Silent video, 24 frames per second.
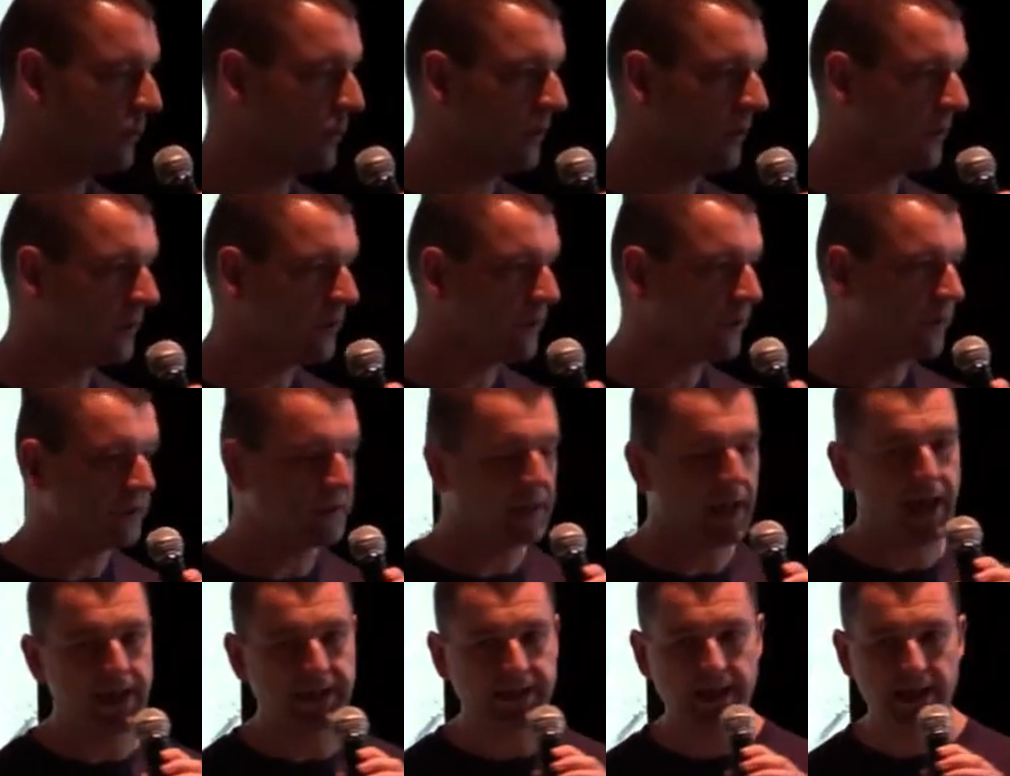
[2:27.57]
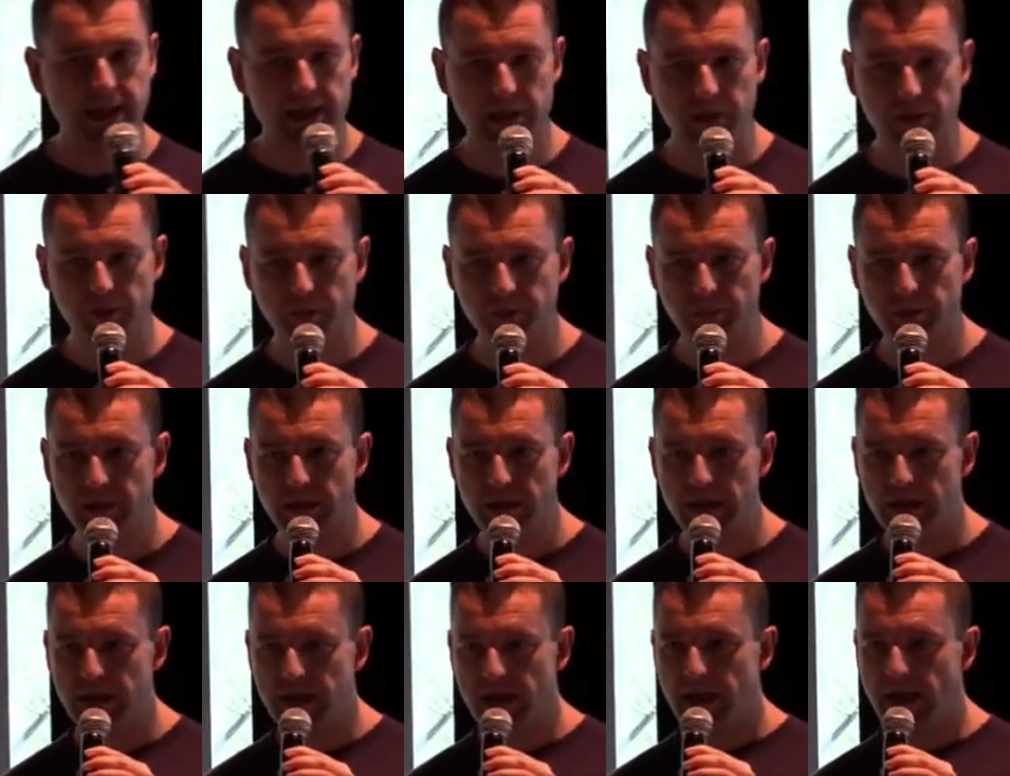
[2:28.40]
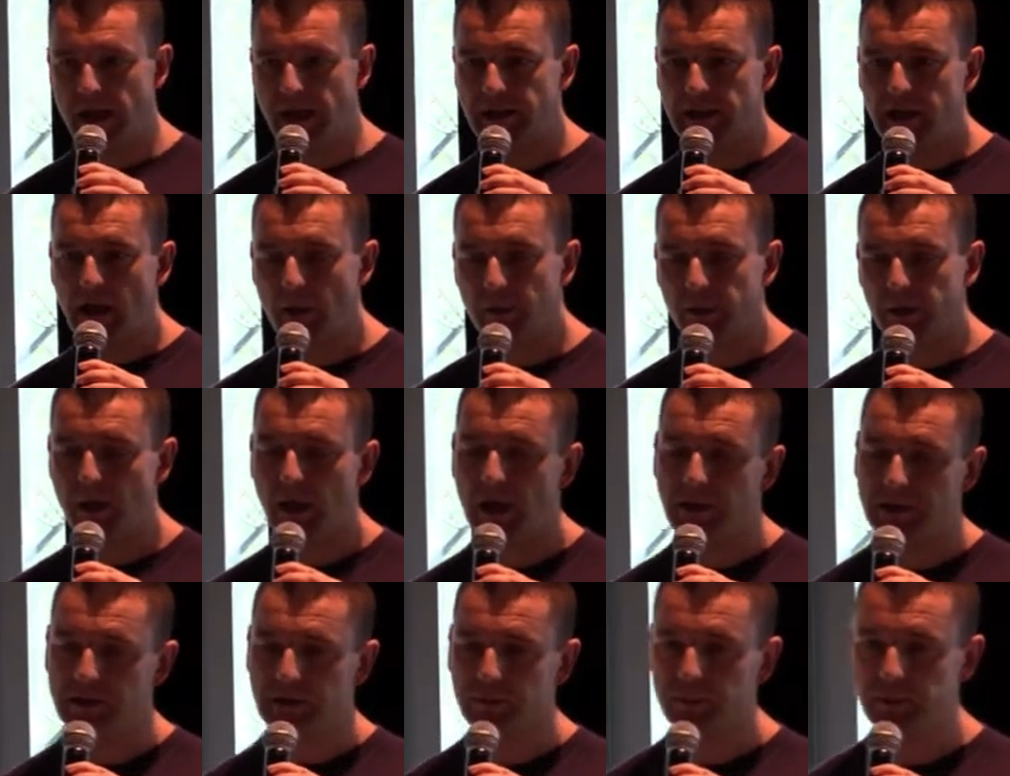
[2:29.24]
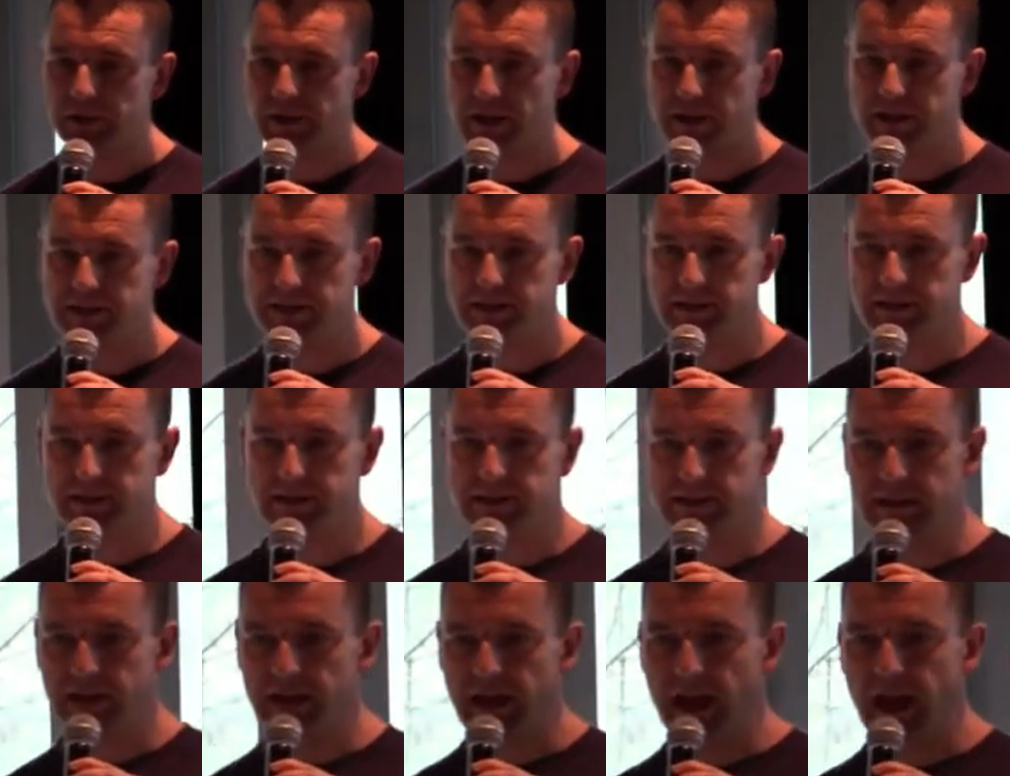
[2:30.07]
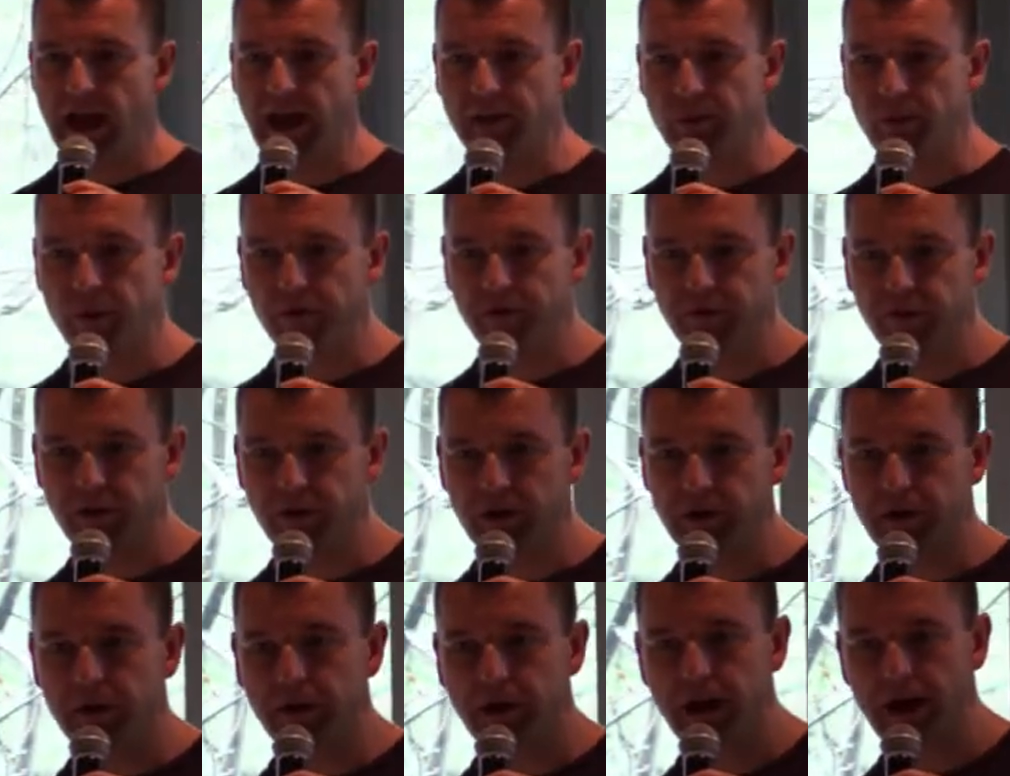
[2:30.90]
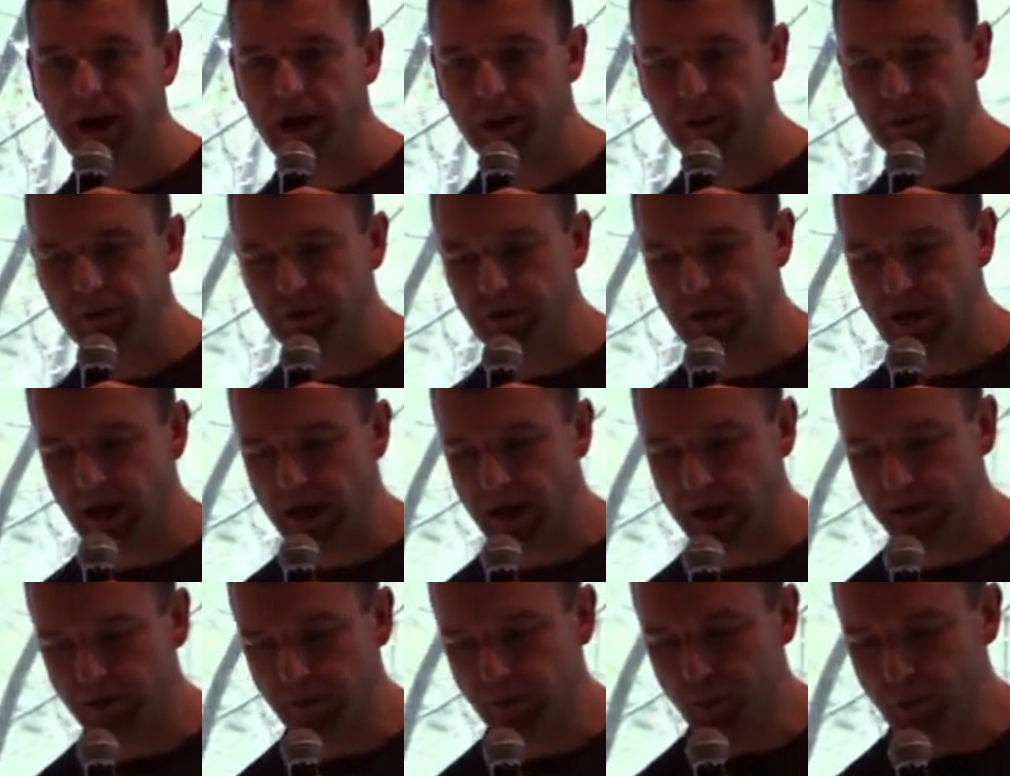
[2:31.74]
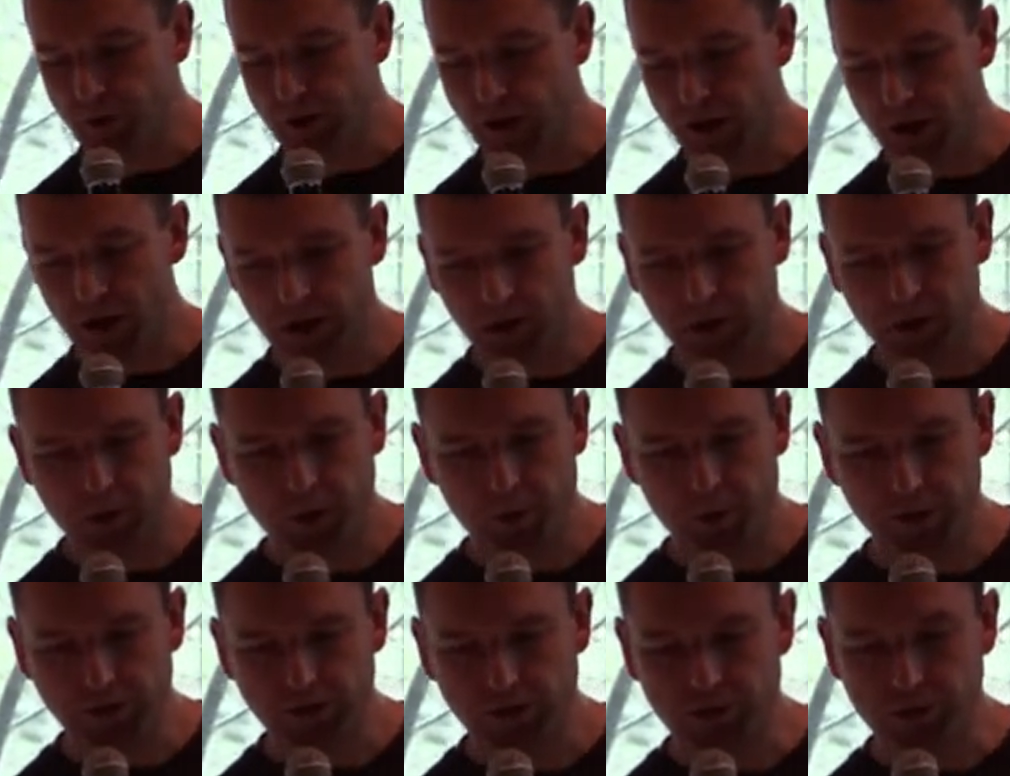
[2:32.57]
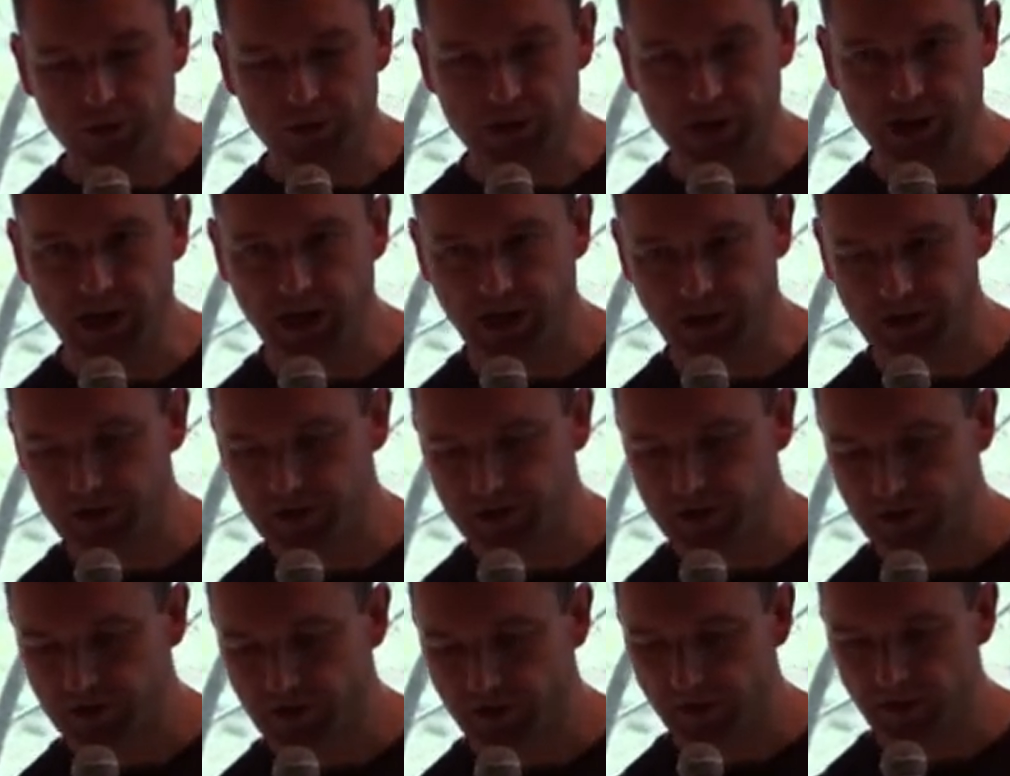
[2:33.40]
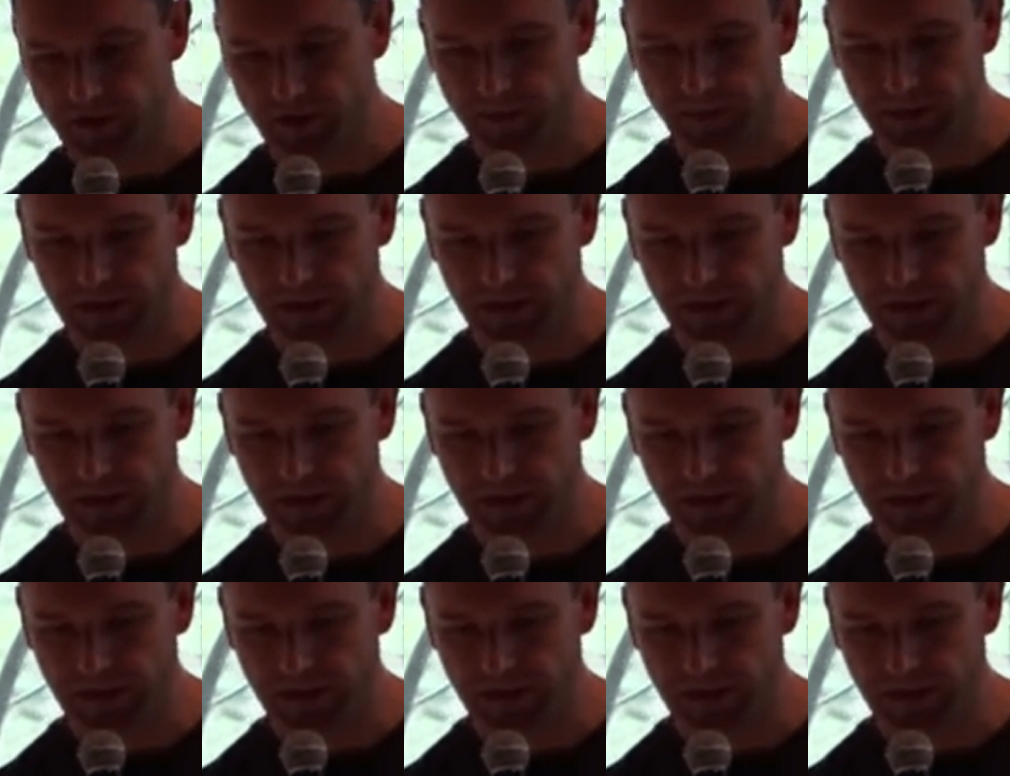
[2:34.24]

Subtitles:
We looked at Helm and a couple other places, and we figured out that we are going to change the